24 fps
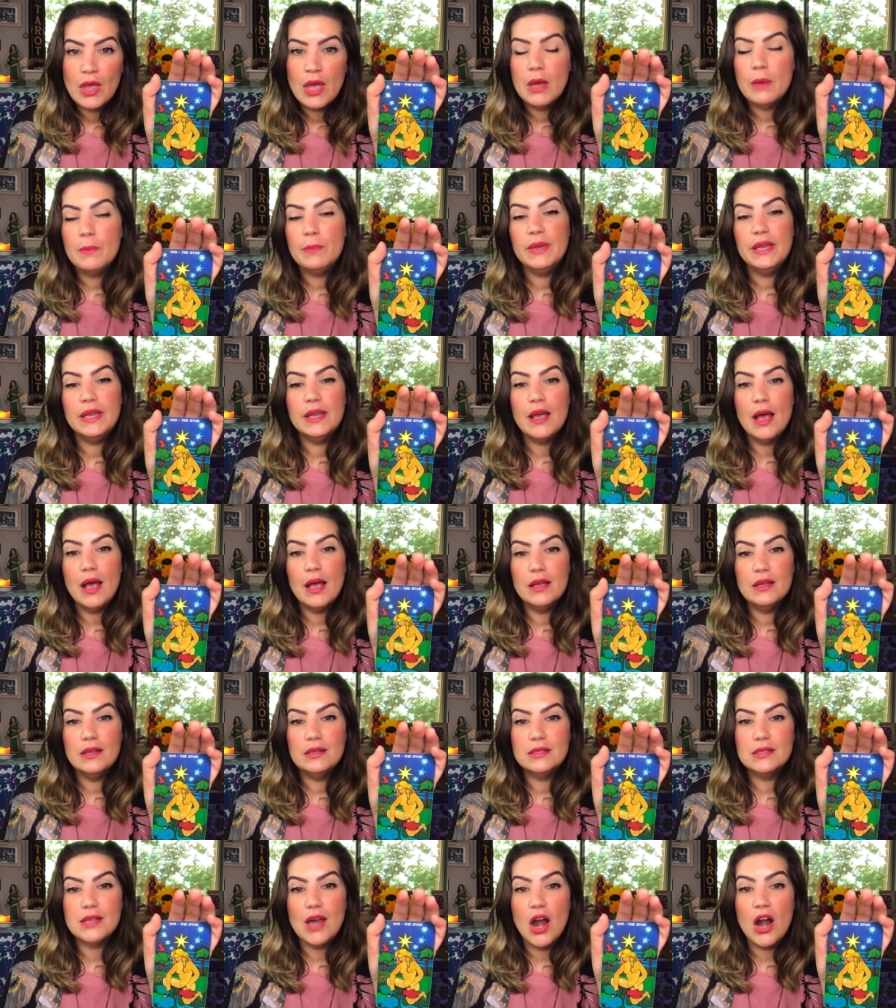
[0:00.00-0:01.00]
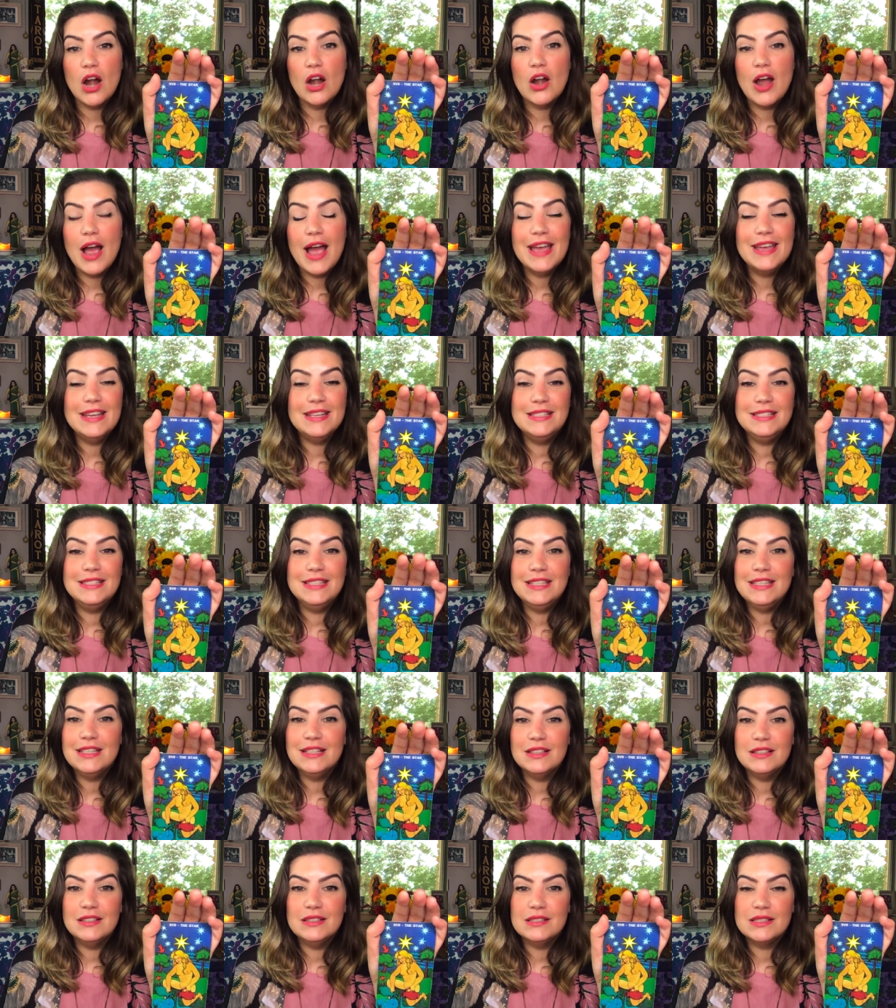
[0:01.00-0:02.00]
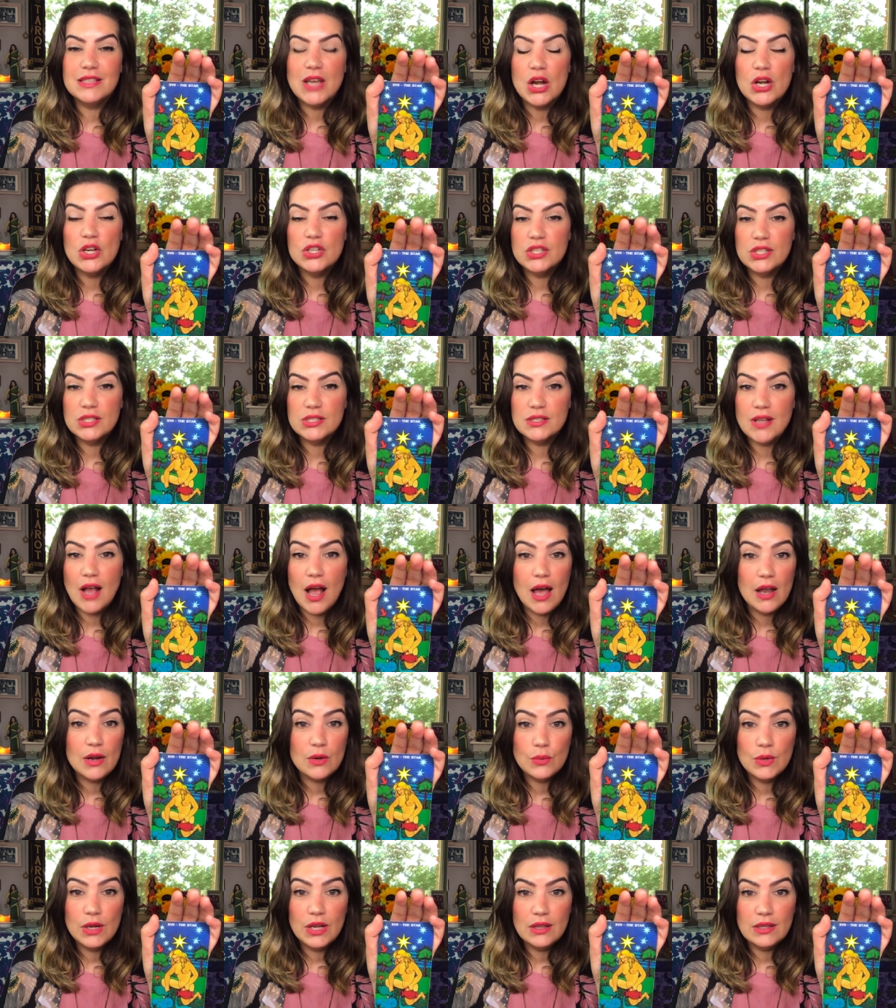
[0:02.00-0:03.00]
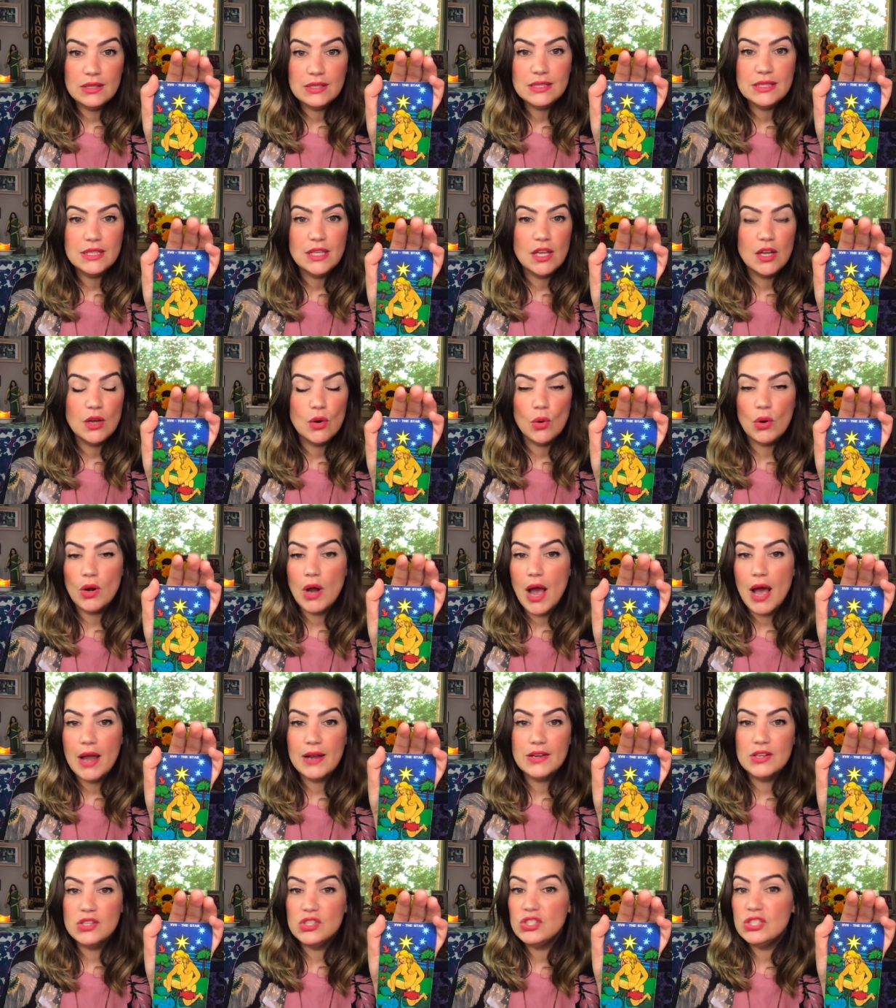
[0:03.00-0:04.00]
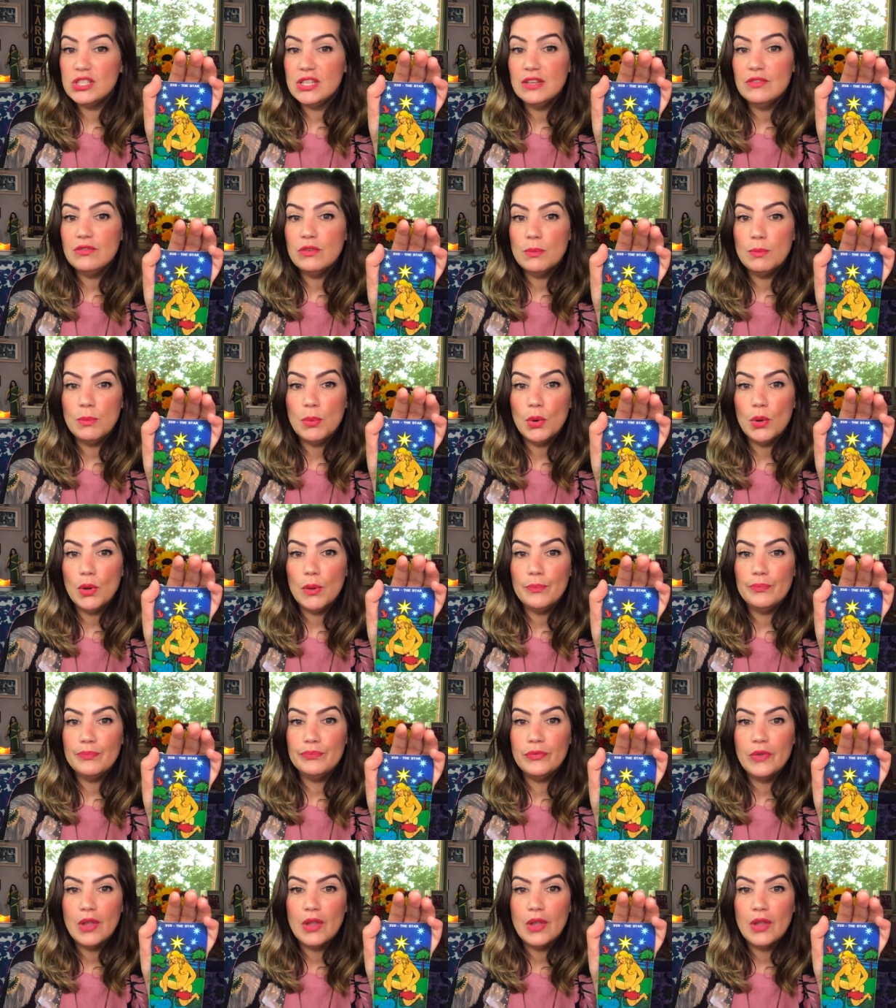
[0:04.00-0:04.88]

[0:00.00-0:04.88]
because our ideals are just unrealistic or unachievable.